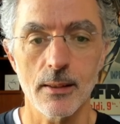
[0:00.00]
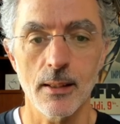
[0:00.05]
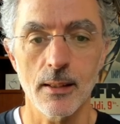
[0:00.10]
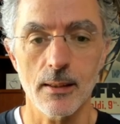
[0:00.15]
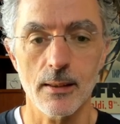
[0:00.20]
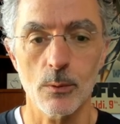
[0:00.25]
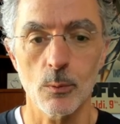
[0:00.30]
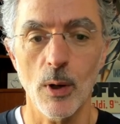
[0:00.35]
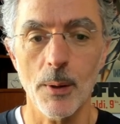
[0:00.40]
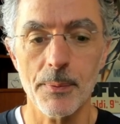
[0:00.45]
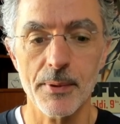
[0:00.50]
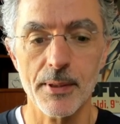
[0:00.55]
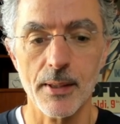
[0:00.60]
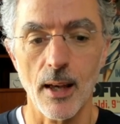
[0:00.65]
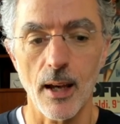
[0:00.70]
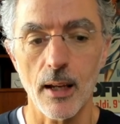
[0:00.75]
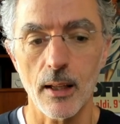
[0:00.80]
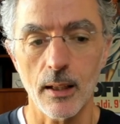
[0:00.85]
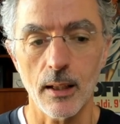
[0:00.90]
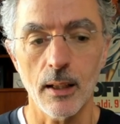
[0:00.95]
this
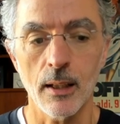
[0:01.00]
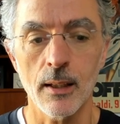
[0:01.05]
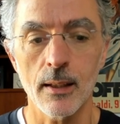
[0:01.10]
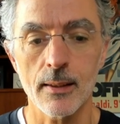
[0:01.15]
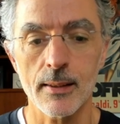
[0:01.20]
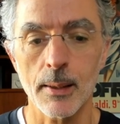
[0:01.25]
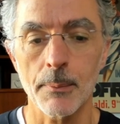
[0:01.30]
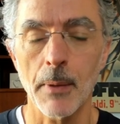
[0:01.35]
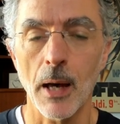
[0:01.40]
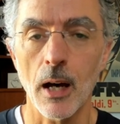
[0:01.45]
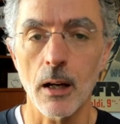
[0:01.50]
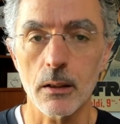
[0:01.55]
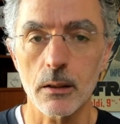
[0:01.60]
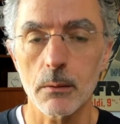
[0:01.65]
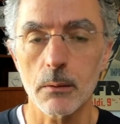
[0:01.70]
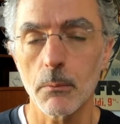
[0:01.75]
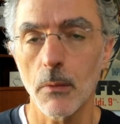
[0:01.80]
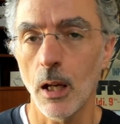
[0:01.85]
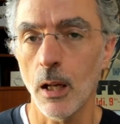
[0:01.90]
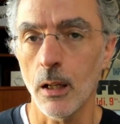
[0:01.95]
website is
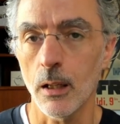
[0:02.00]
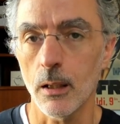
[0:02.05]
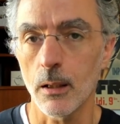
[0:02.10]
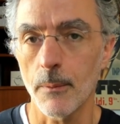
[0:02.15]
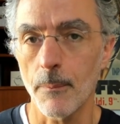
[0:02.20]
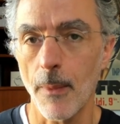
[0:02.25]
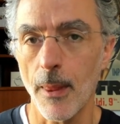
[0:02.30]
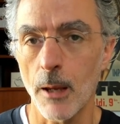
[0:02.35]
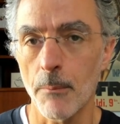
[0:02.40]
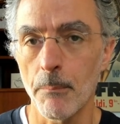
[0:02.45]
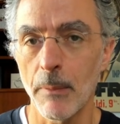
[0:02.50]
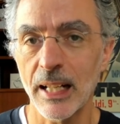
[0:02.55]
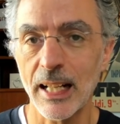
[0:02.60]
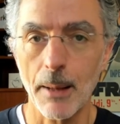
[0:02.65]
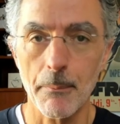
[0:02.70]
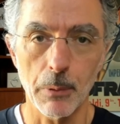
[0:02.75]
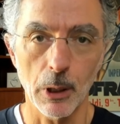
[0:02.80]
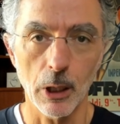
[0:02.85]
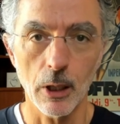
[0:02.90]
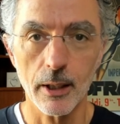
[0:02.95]
about uh, a
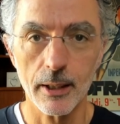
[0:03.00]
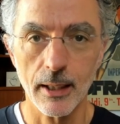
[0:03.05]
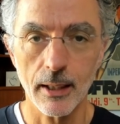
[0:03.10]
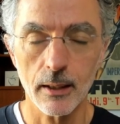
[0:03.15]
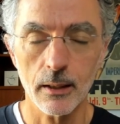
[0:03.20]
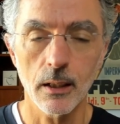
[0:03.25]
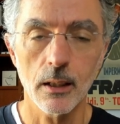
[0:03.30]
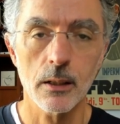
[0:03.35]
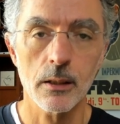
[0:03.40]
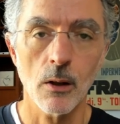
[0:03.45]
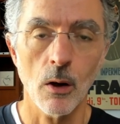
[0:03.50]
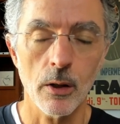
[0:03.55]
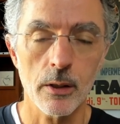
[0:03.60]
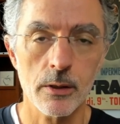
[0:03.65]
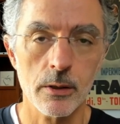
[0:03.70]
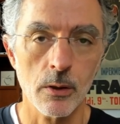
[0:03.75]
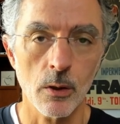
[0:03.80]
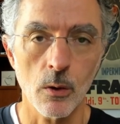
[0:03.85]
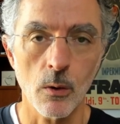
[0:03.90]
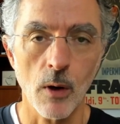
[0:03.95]
meta blogging.
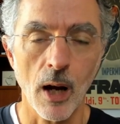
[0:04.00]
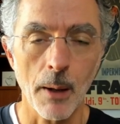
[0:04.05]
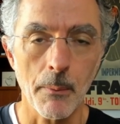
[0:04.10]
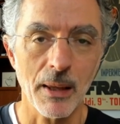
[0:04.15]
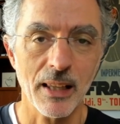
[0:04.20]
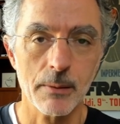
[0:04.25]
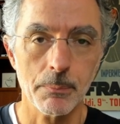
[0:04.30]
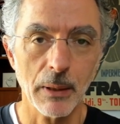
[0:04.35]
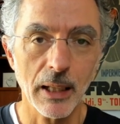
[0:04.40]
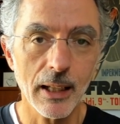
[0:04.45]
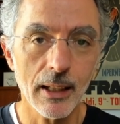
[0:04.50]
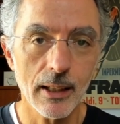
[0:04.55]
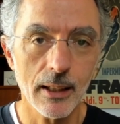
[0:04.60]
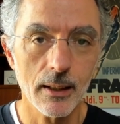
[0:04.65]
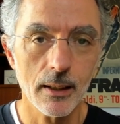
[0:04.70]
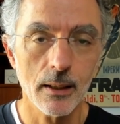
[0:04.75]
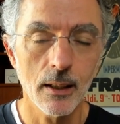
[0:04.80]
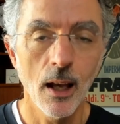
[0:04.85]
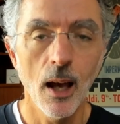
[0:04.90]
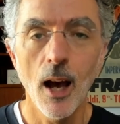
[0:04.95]
So I'm
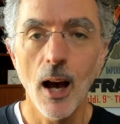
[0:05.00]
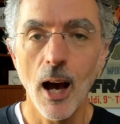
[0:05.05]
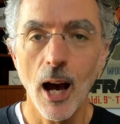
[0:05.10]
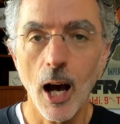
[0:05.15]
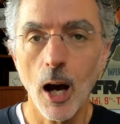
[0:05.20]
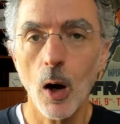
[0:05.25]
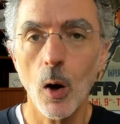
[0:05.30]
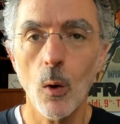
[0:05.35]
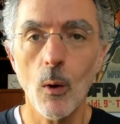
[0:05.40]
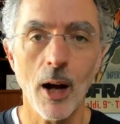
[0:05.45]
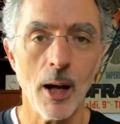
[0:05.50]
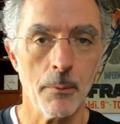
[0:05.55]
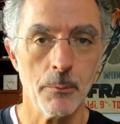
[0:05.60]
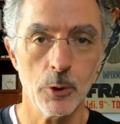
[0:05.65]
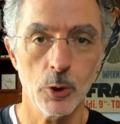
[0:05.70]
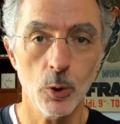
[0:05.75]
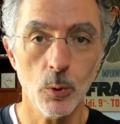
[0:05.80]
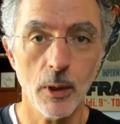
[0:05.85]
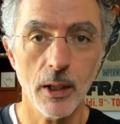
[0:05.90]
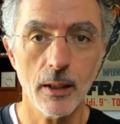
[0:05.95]
explaining how
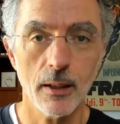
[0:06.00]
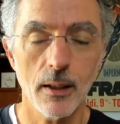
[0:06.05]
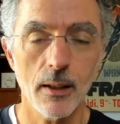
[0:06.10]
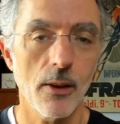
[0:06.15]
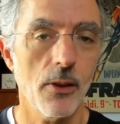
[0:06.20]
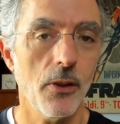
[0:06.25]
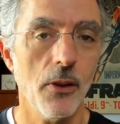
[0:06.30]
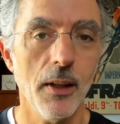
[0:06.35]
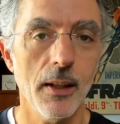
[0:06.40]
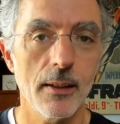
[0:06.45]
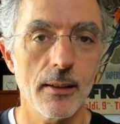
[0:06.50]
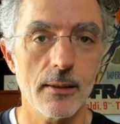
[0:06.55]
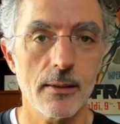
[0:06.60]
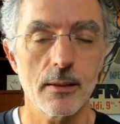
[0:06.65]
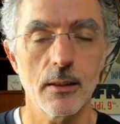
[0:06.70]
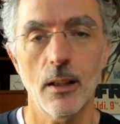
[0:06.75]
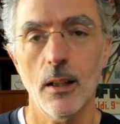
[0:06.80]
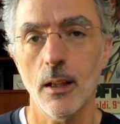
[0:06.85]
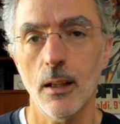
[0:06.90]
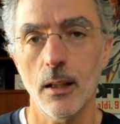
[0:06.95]
I'm doing
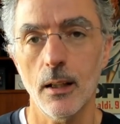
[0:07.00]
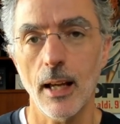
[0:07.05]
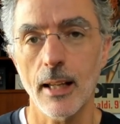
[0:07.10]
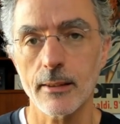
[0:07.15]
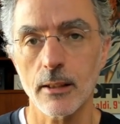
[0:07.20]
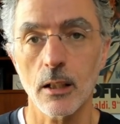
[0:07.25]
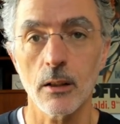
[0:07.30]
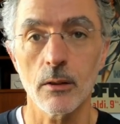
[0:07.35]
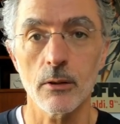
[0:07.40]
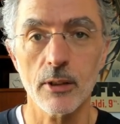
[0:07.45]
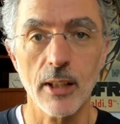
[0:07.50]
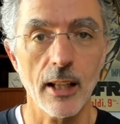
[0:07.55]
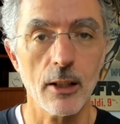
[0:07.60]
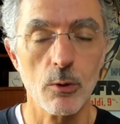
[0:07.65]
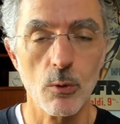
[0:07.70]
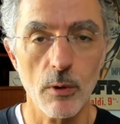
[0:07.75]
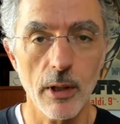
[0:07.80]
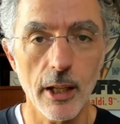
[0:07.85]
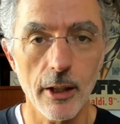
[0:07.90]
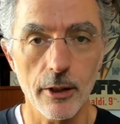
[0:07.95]
things uh, as a content
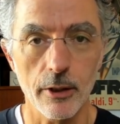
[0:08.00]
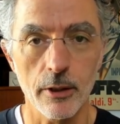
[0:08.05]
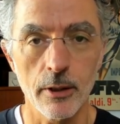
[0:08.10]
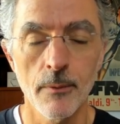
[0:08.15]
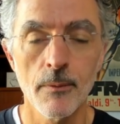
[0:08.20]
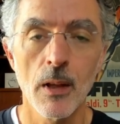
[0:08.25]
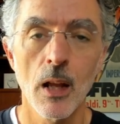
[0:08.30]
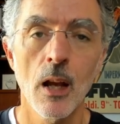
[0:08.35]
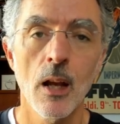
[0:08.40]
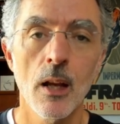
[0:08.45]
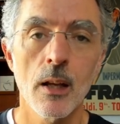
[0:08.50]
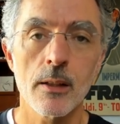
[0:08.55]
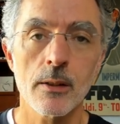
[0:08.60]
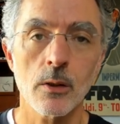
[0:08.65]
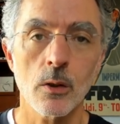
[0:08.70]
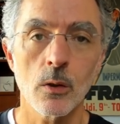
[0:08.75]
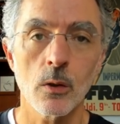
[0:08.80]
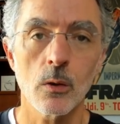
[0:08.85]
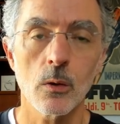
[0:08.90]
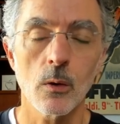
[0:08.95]
creator.
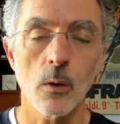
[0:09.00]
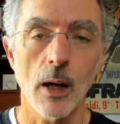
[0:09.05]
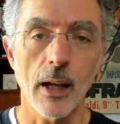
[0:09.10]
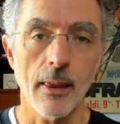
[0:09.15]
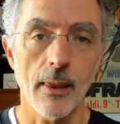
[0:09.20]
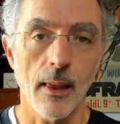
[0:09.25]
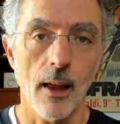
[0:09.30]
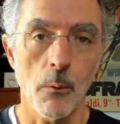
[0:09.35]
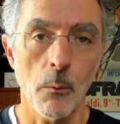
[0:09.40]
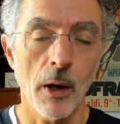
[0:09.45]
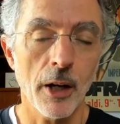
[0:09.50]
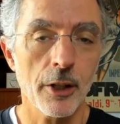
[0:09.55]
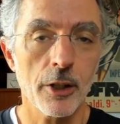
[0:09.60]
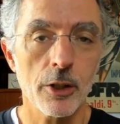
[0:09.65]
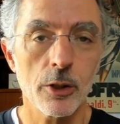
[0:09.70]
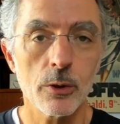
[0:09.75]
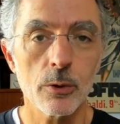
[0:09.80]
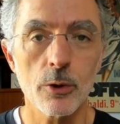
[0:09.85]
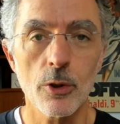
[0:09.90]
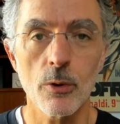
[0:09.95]
So I
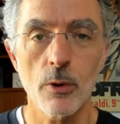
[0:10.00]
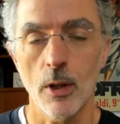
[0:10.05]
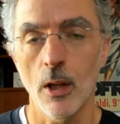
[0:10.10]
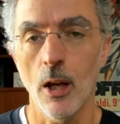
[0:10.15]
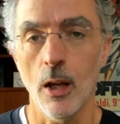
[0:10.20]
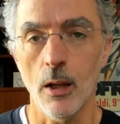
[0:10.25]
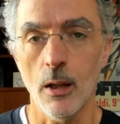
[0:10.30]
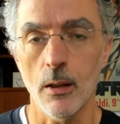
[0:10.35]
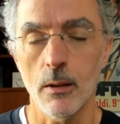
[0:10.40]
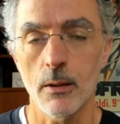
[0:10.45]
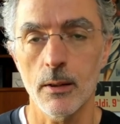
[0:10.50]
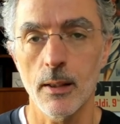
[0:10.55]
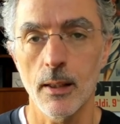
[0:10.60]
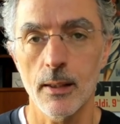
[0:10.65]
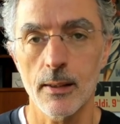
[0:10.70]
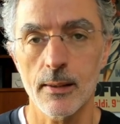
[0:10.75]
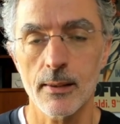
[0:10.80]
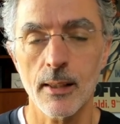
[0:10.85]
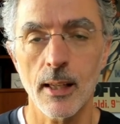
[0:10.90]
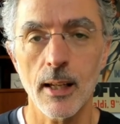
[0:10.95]
wanted to uh,
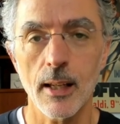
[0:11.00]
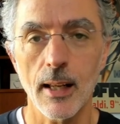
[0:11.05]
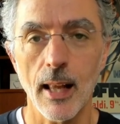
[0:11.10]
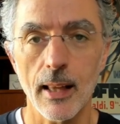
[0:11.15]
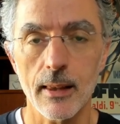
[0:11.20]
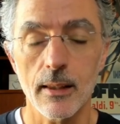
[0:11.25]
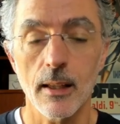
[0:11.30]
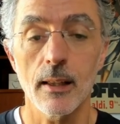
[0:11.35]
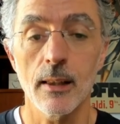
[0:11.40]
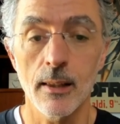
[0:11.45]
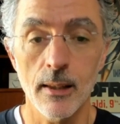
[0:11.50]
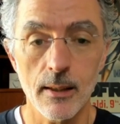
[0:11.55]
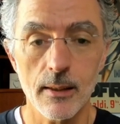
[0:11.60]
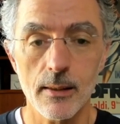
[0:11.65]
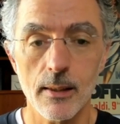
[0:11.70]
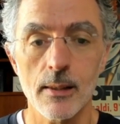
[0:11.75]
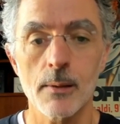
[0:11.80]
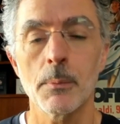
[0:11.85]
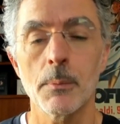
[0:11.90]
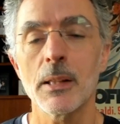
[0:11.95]
say that
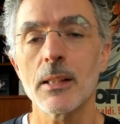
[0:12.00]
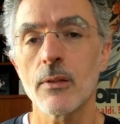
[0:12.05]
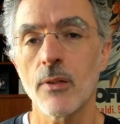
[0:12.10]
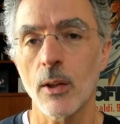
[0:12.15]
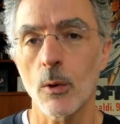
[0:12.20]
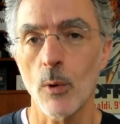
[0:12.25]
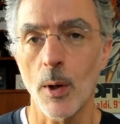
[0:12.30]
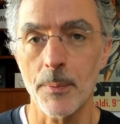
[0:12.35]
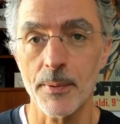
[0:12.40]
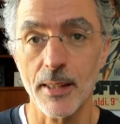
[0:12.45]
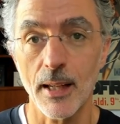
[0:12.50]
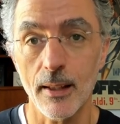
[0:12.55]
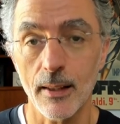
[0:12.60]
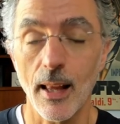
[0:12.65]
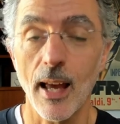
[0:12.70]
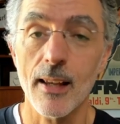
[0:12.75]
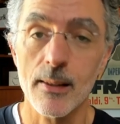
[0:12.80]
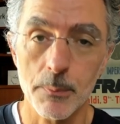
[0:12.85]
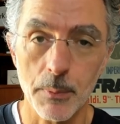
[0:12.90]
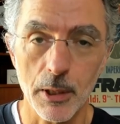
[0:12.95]
this specific
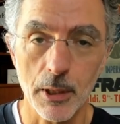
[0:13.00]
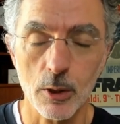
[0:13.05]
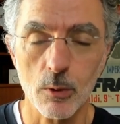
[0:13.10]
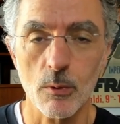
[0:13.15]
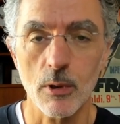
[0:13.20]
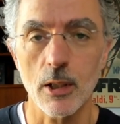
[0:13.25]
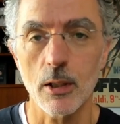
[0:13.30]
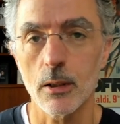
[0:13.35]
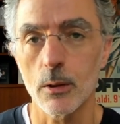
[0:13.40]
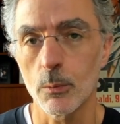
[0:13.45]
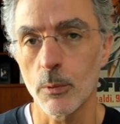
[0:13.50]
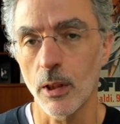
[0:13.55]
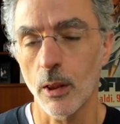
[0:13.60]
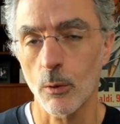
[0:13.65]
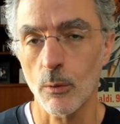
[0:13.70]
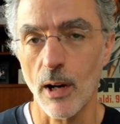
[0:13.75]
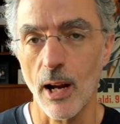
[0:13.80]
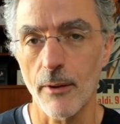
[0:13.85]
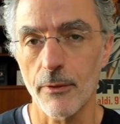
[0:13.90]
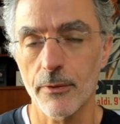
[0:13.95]
website has been created with
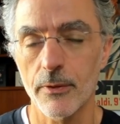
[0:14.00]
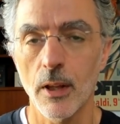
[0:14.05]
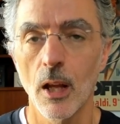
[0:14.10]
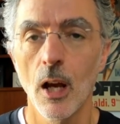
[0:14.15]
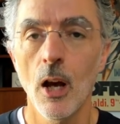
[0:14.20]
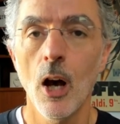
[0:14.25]
Craft.